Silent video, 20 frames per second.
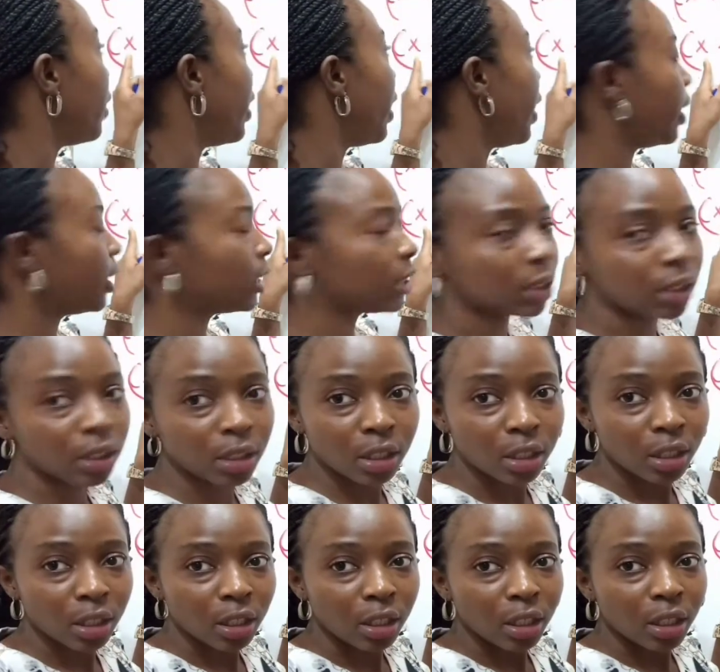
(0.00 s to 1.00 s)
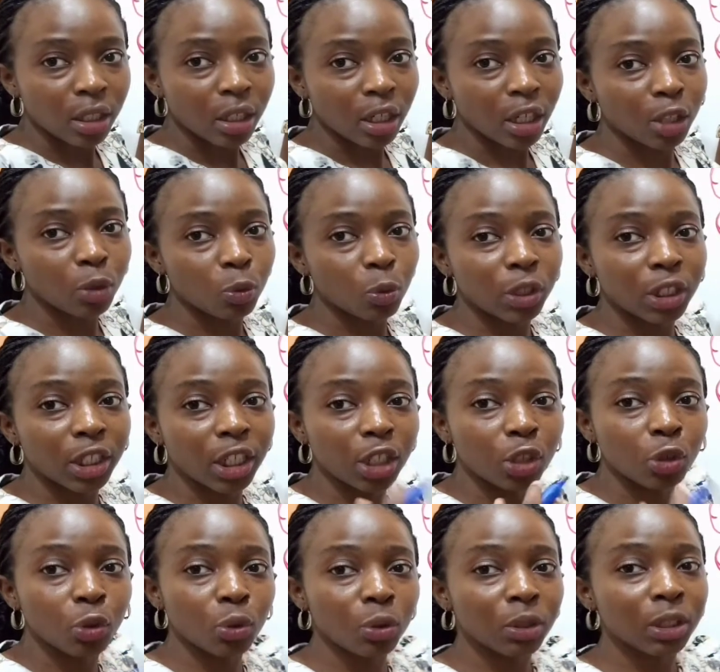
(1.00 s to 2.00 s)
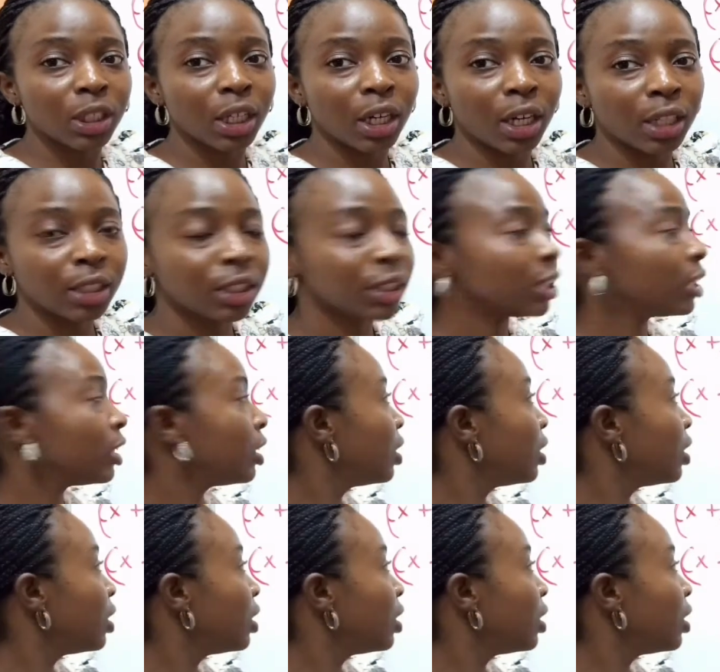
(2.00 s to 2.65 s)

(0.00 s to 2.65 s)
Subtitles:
x. And we can do that